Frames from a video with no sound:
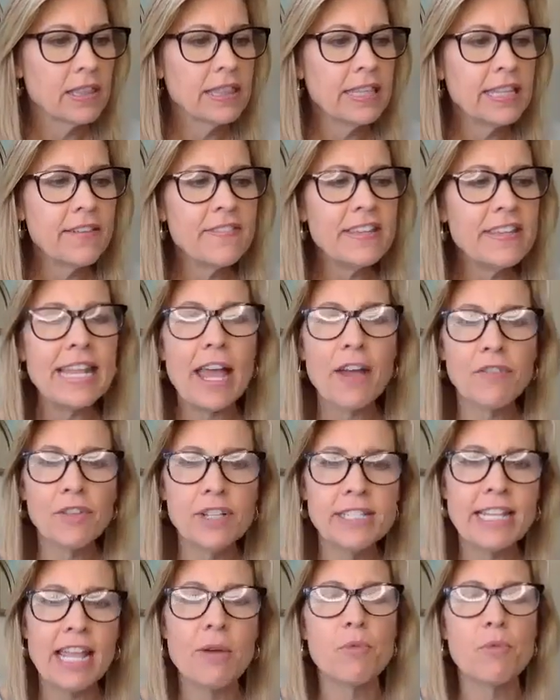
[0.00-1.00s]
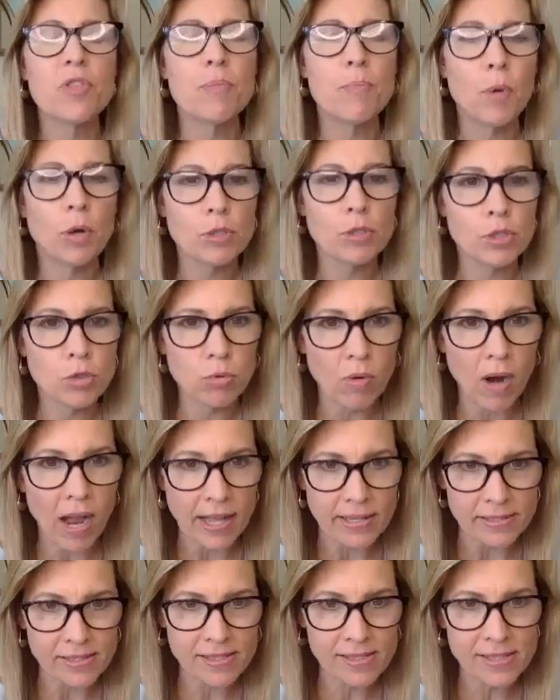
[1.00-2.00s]
living every day with more
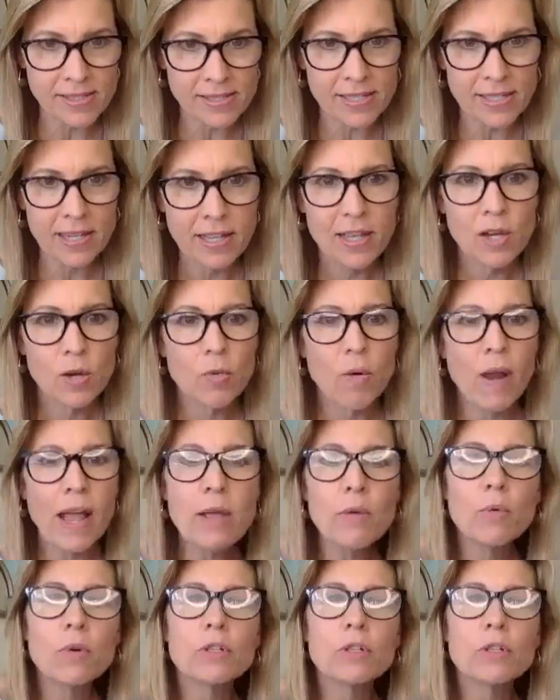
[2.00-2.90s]
trust, right?